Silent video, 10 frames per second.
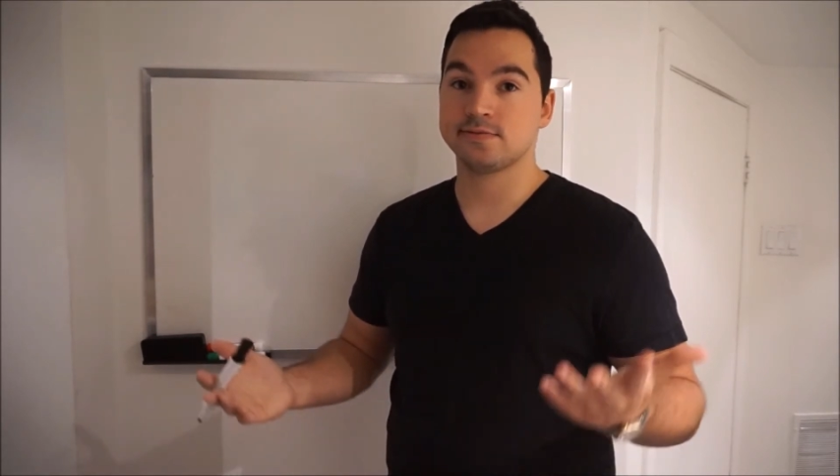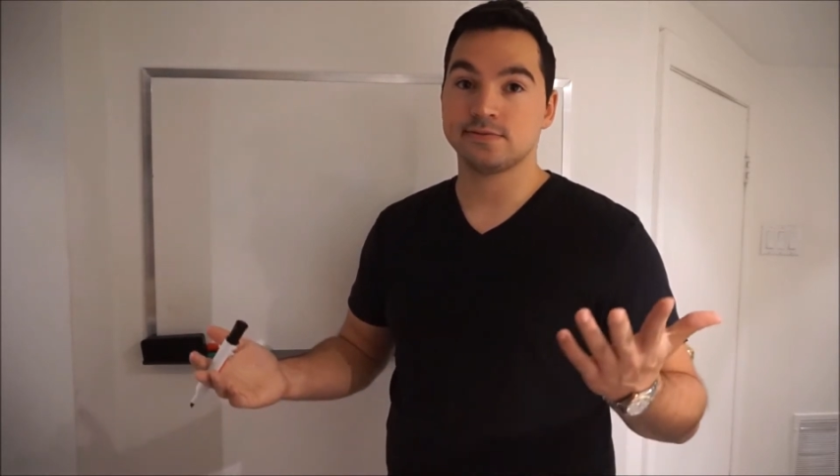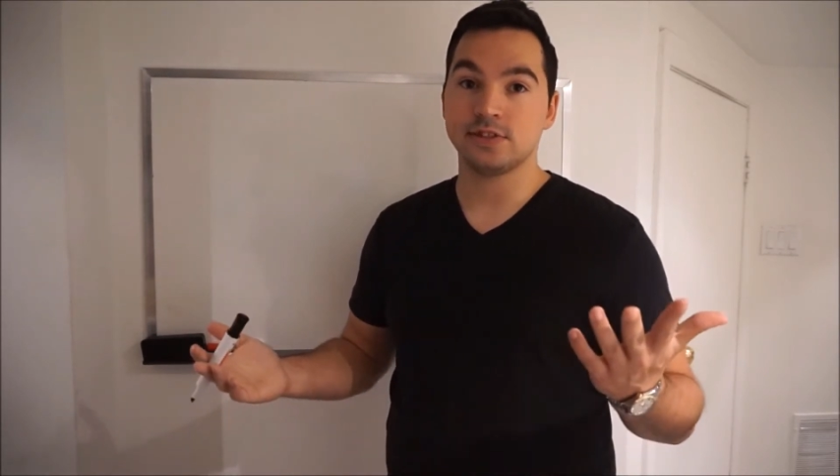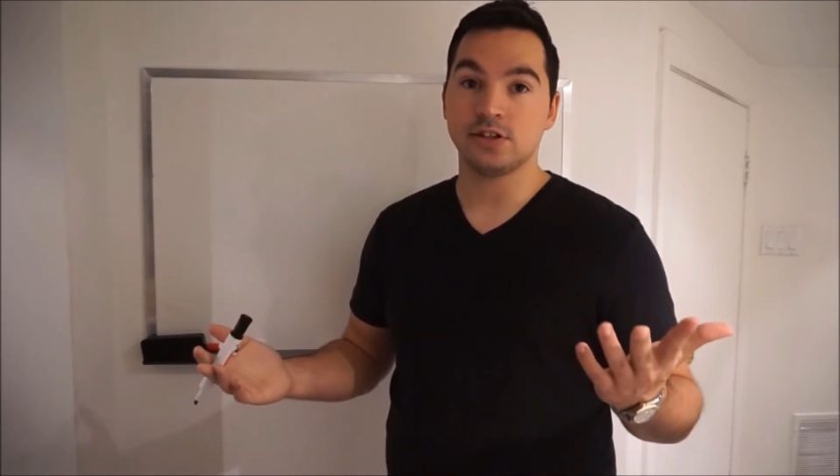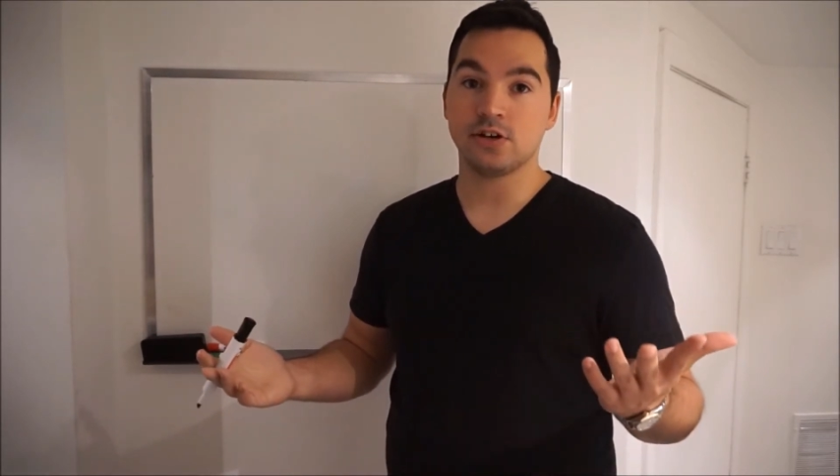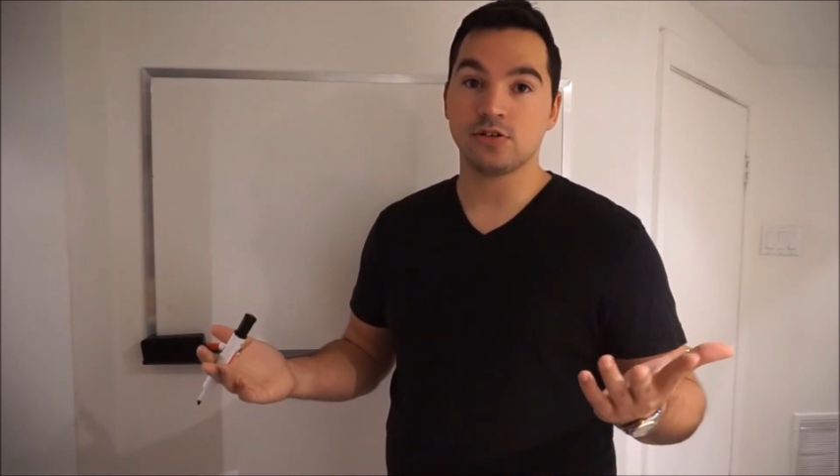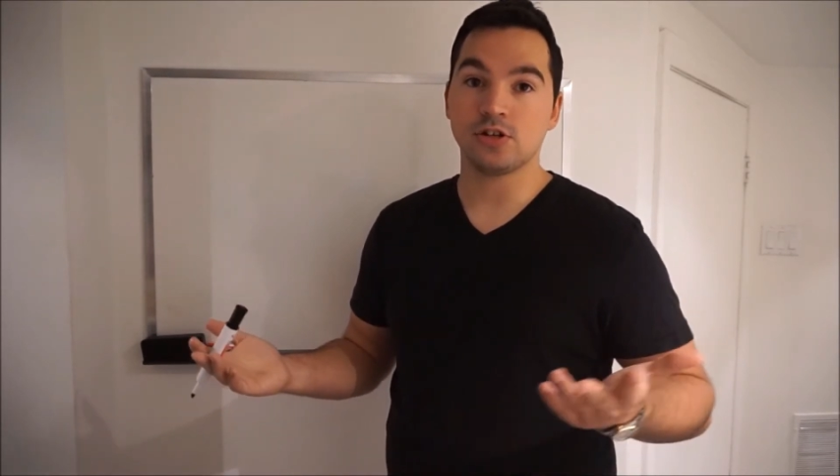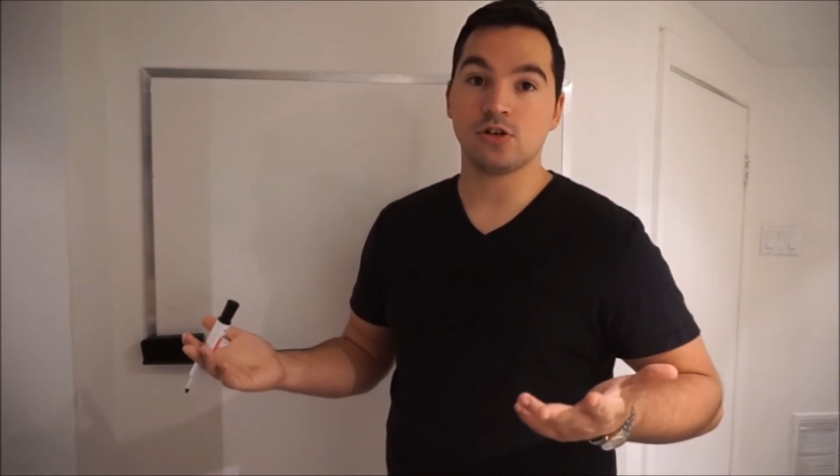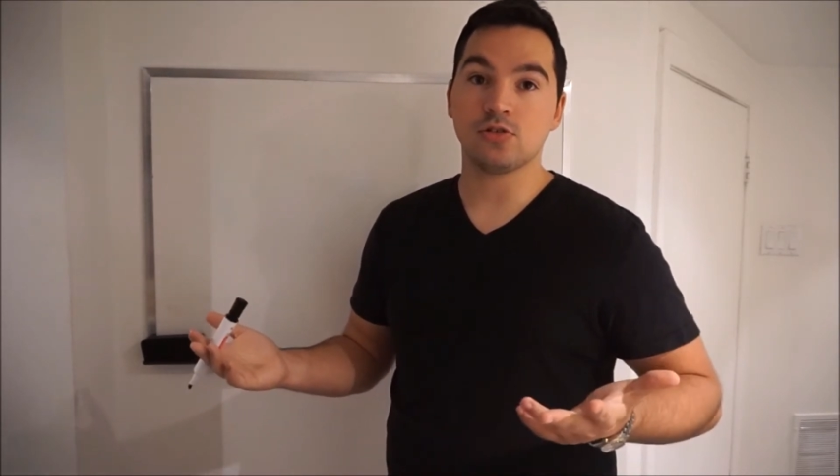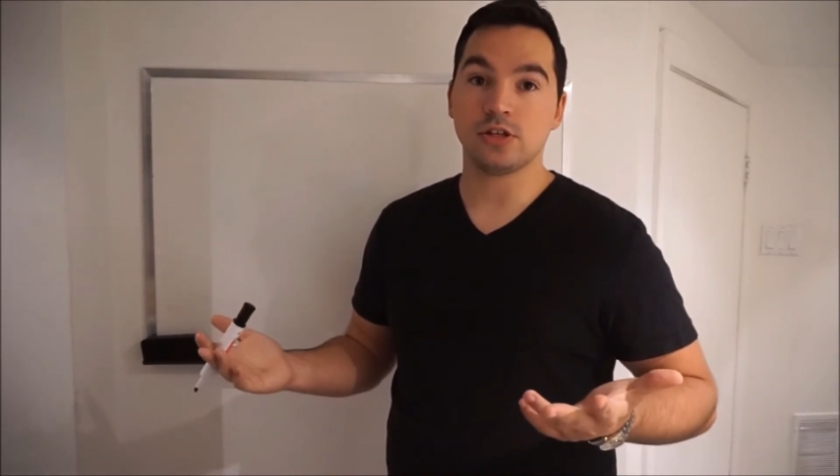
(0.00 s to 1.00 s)
you know, you
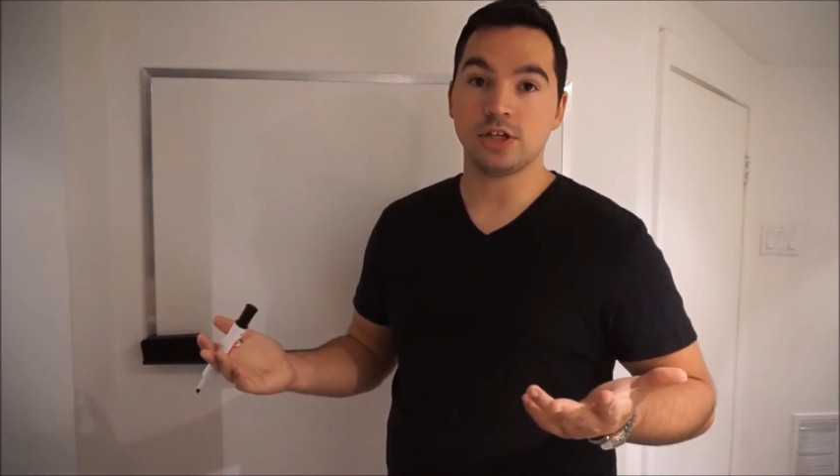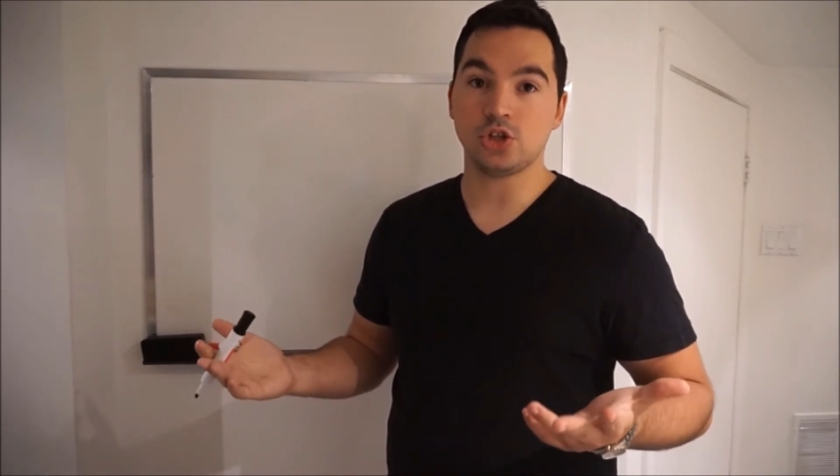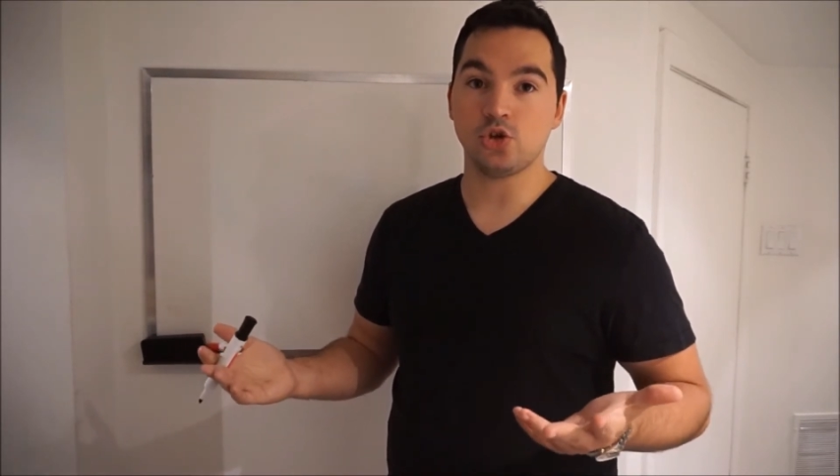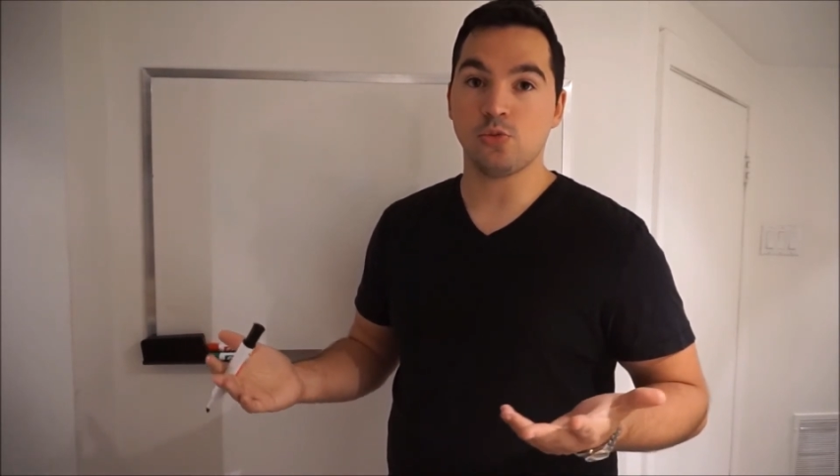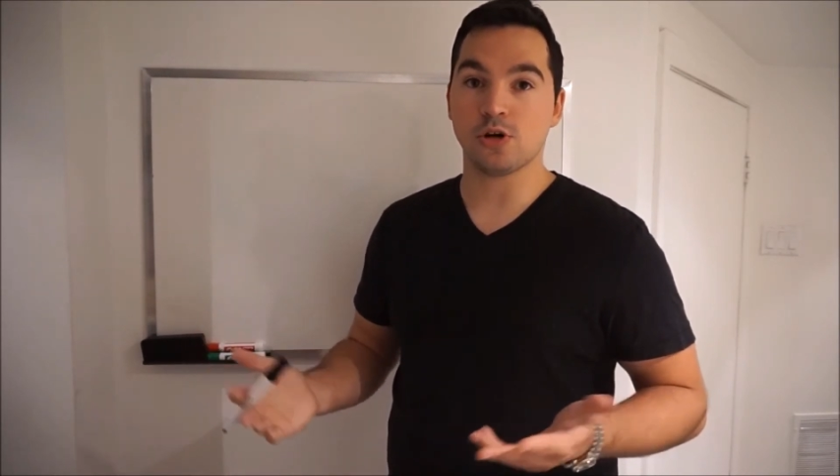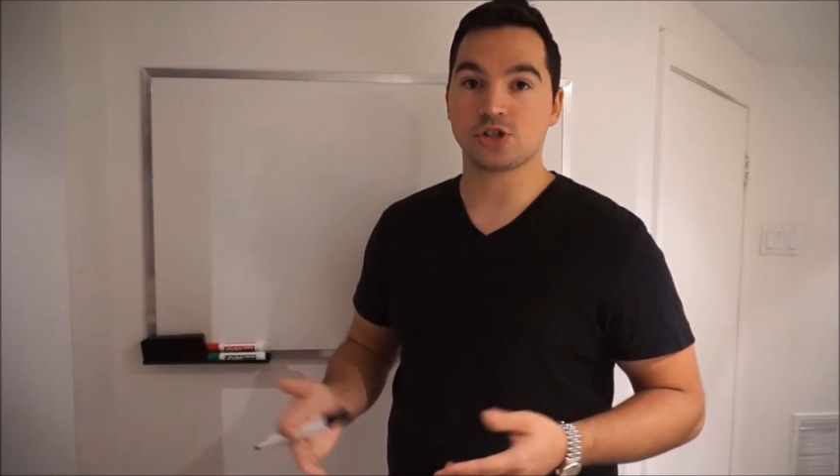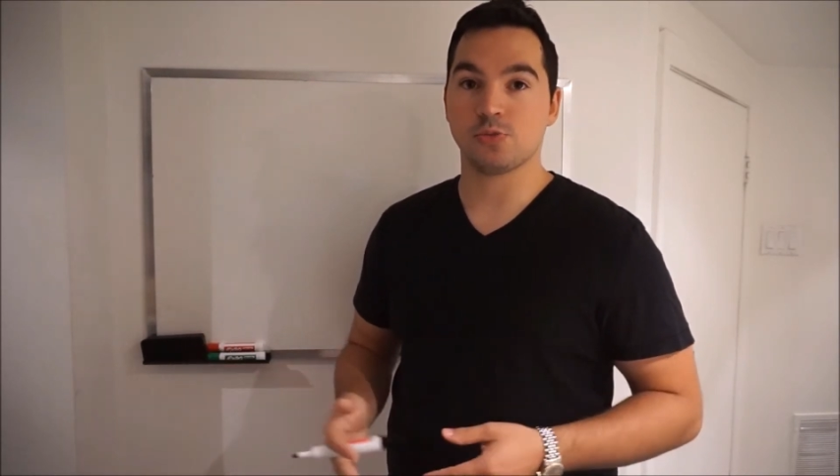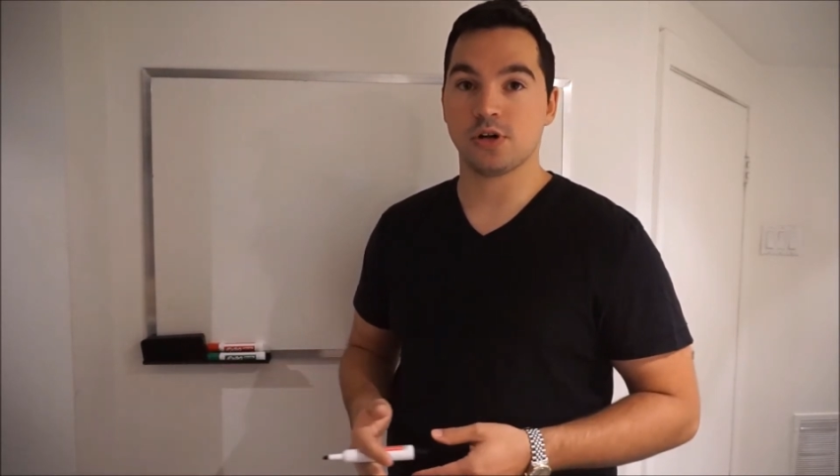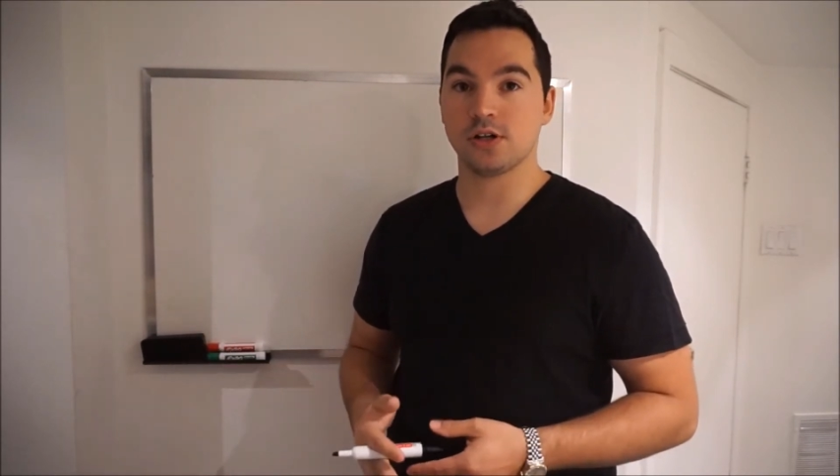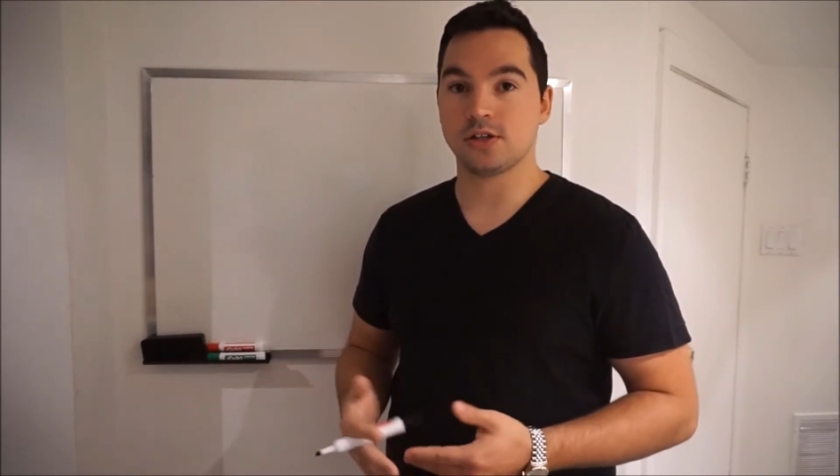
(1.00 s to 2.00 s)
don't need too much money